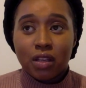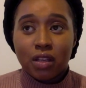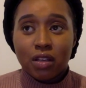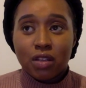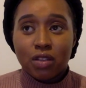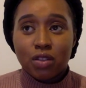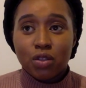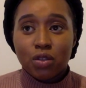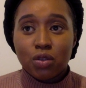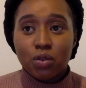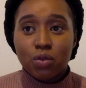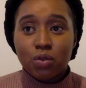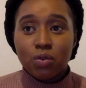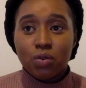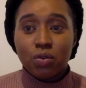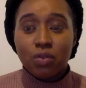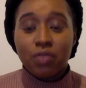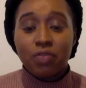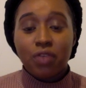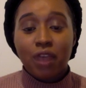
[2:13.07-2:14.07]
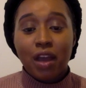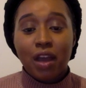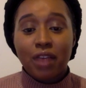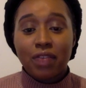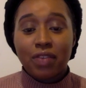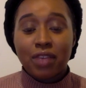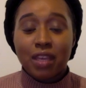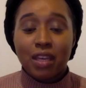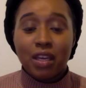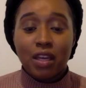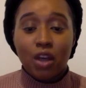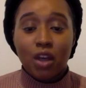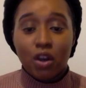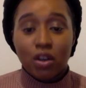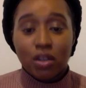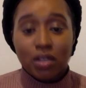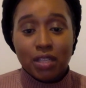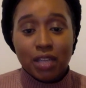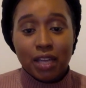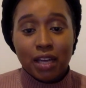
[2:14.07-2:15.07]
do 5 key
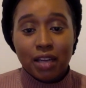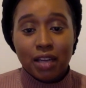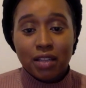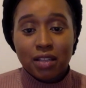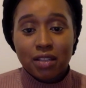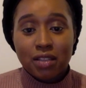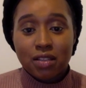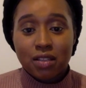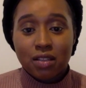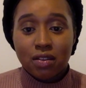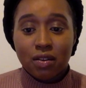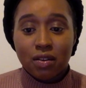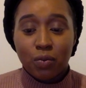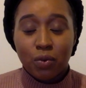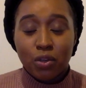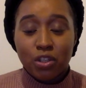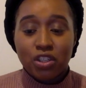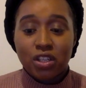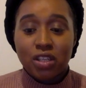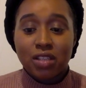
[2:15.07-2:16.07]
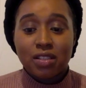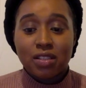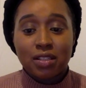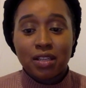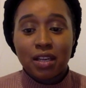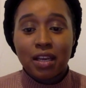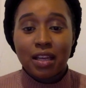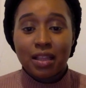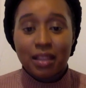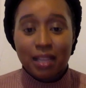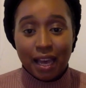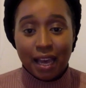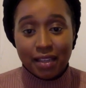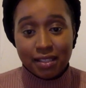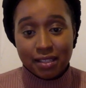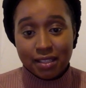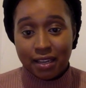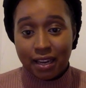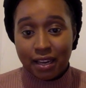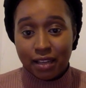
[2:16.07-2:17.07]
contacts, which is in the
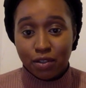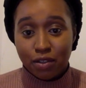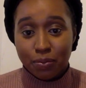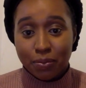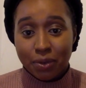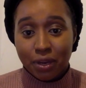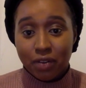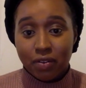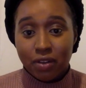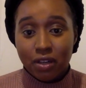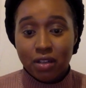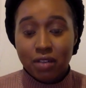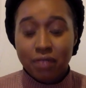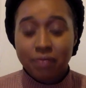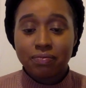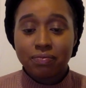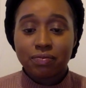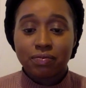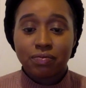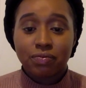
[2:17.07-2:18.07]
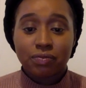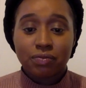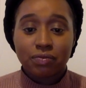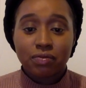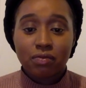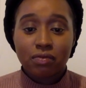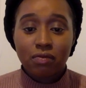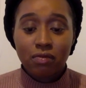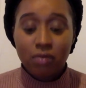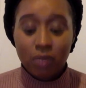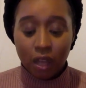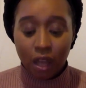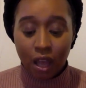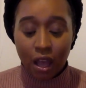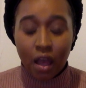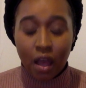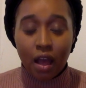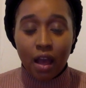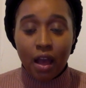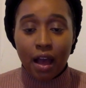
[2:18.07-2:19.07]
antenatal period,
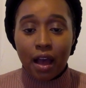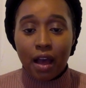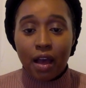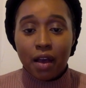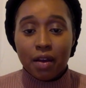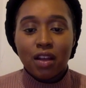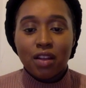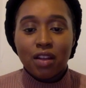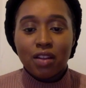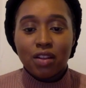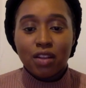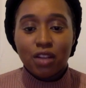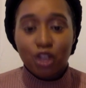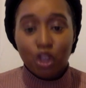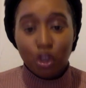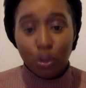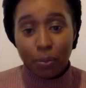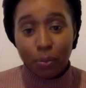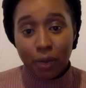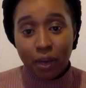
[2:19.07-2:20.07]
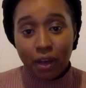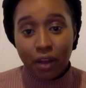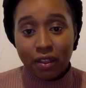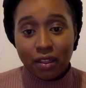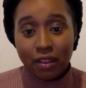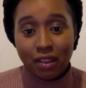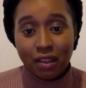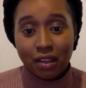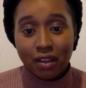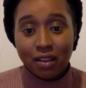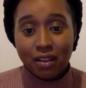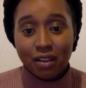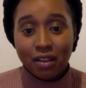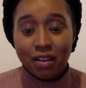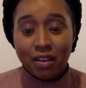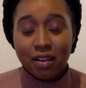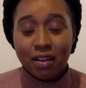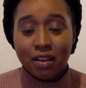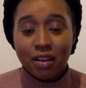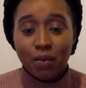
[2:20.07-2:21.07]
the new birth,
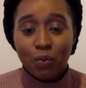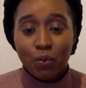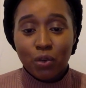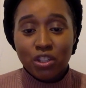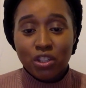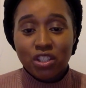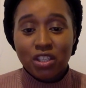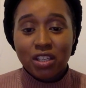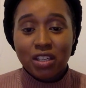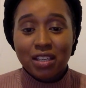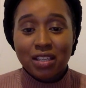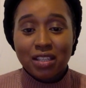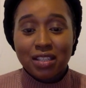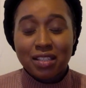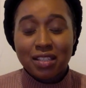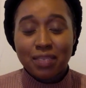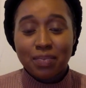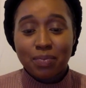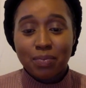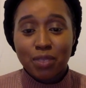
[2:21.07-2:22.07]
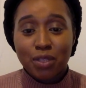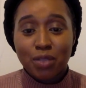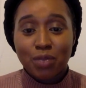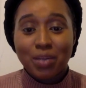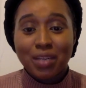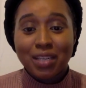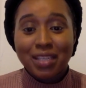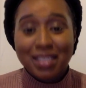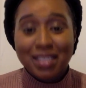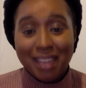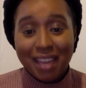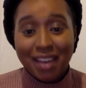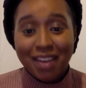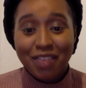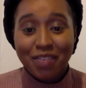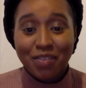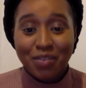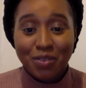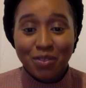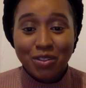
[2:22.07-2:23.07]
which is between 10
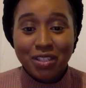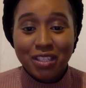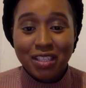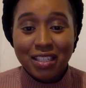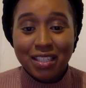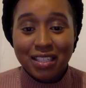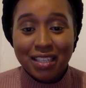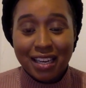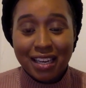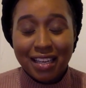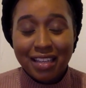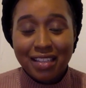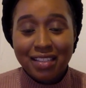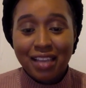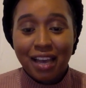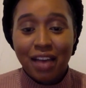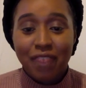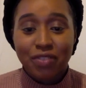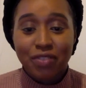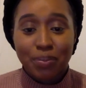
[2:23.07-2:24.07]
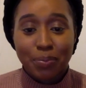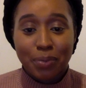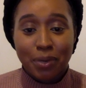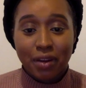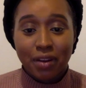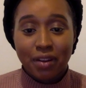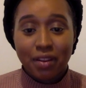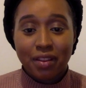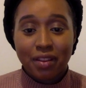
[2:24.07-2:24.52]
and 14 days after birth,